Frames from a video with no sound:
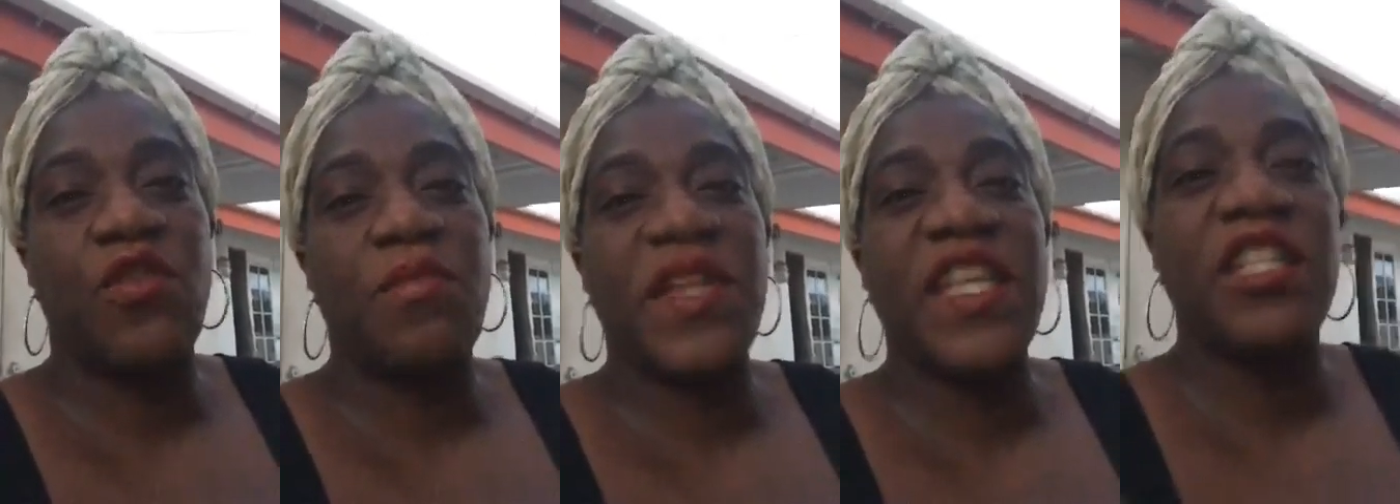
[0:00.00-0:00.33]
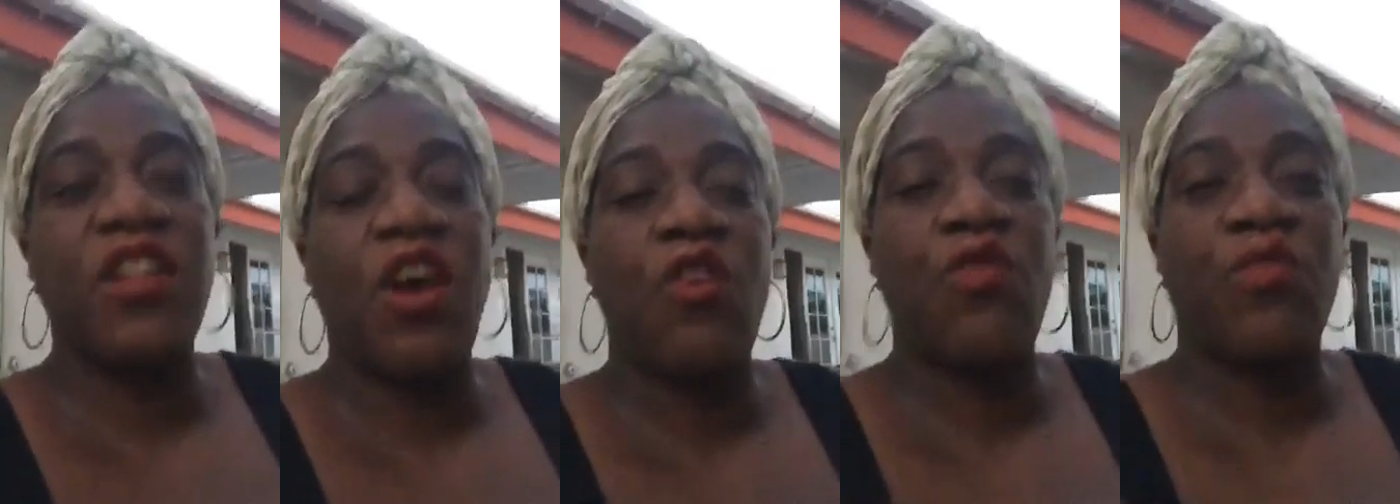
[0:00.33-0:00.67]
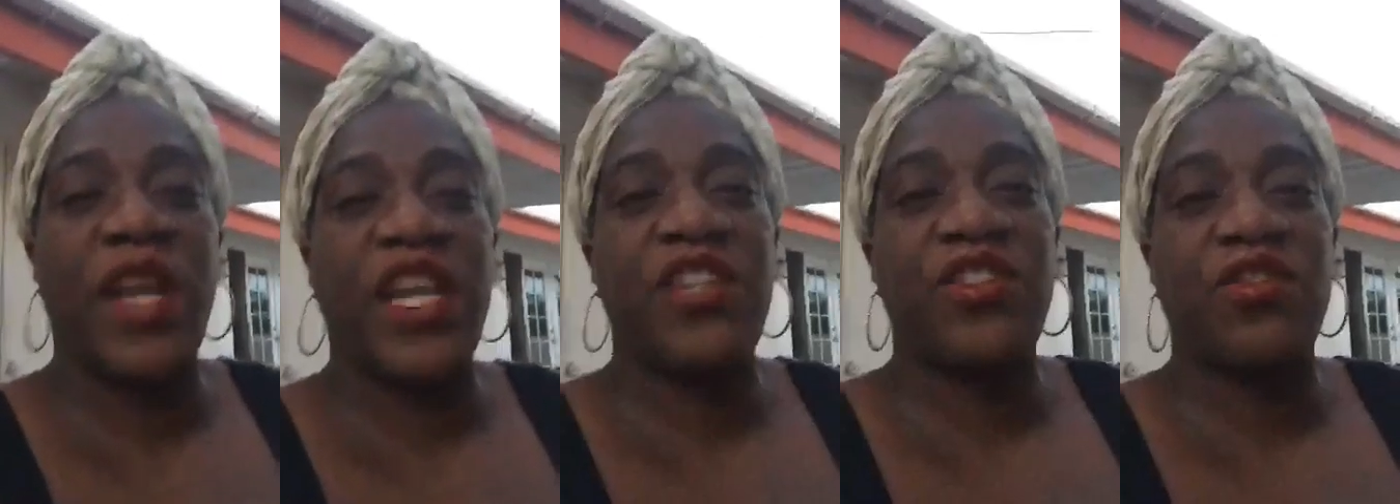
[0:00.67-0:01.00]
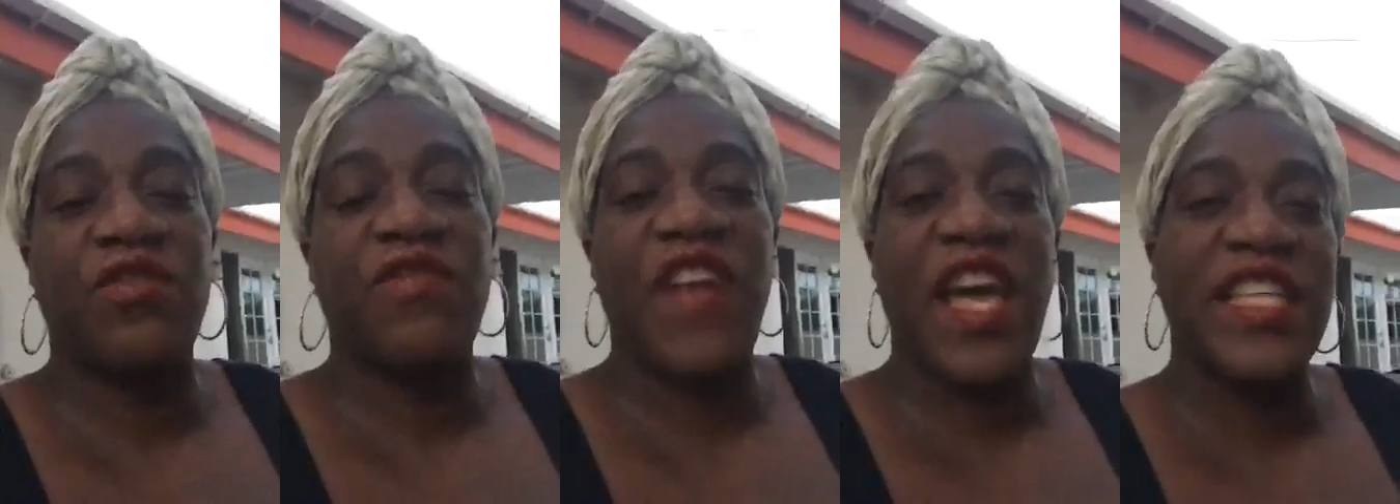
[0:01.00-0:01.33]
Don't be a lone
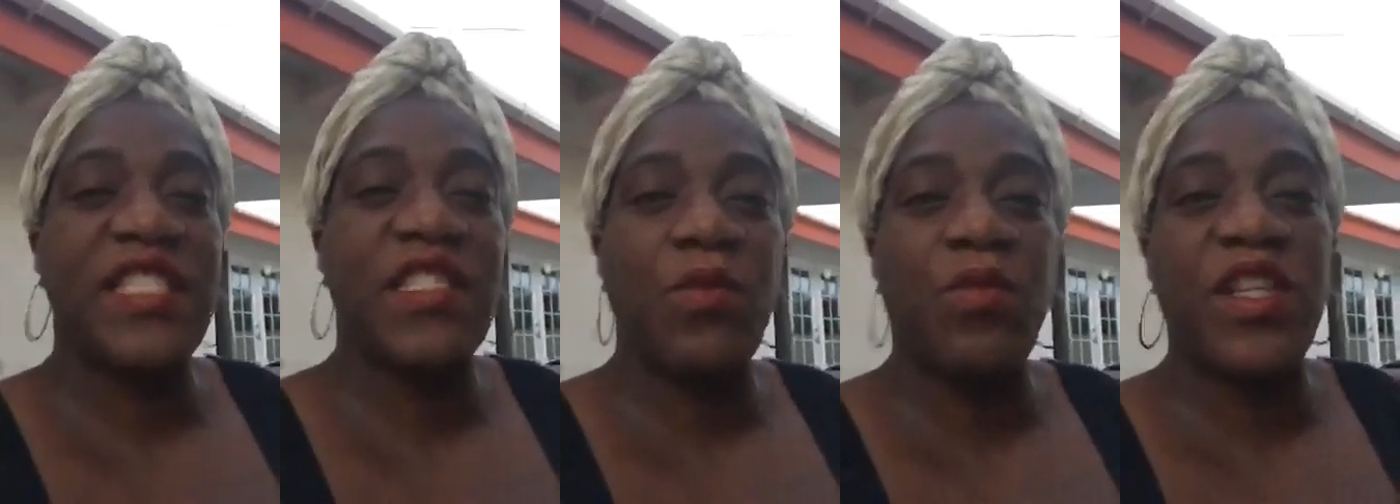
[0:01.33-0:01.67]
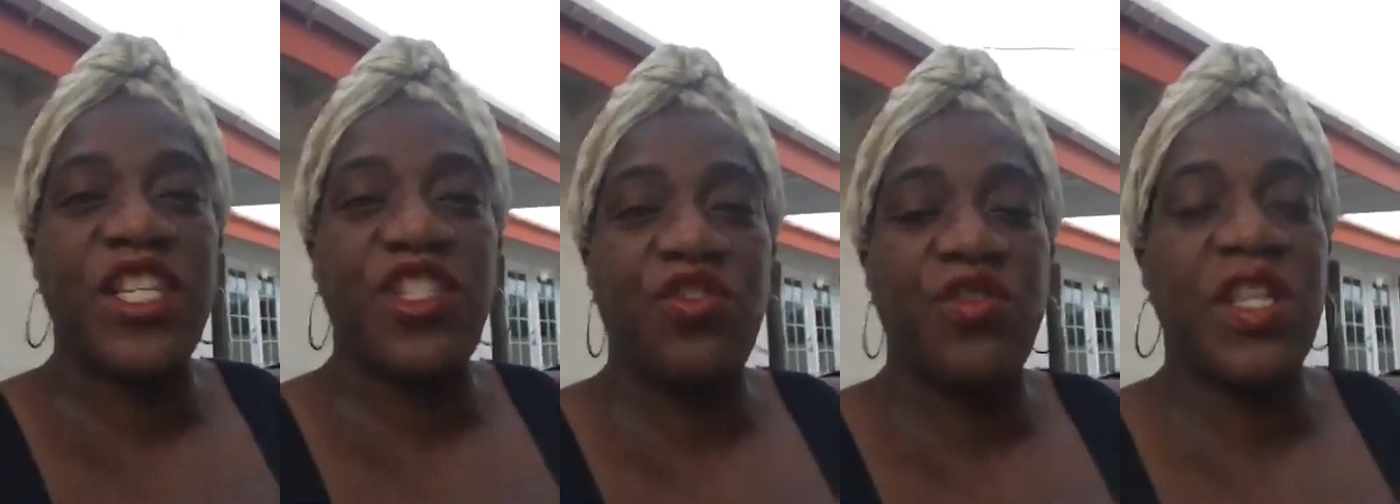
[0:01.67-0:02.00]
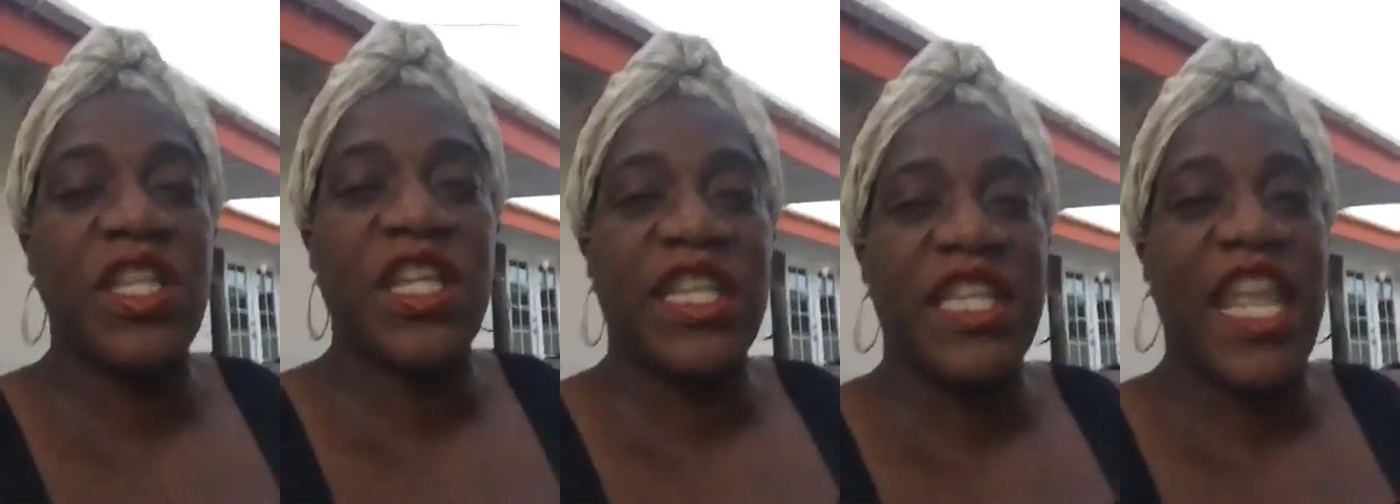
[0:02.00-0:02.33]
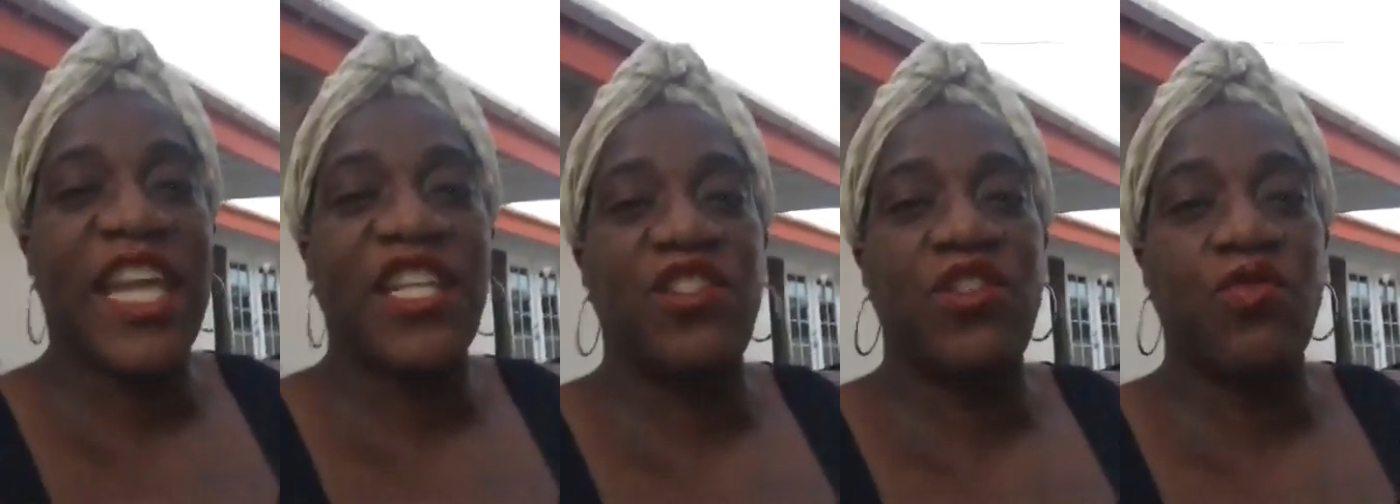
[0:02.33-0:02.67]
ranger. Find someone that you can connect